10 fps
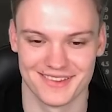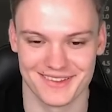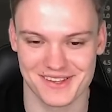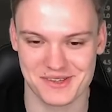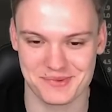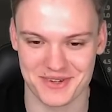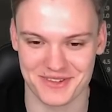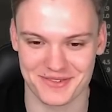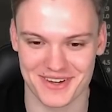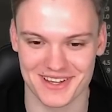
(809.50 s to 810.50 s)
This is pretty
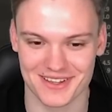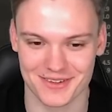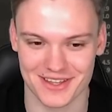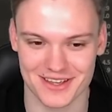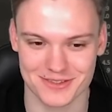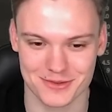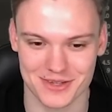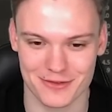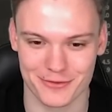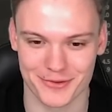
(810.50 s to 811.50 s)
funny. Okay, he has rook
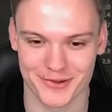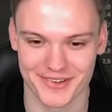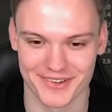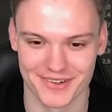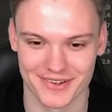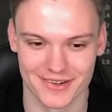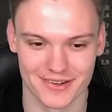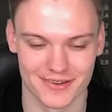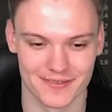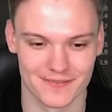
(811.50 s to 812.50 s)
a4.
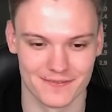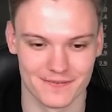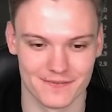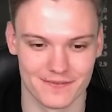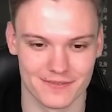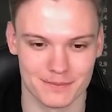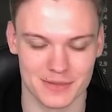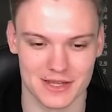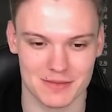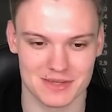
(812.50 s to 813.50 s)

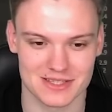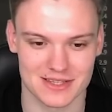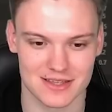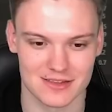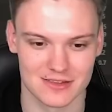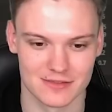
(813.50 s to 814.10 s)
But he missed it.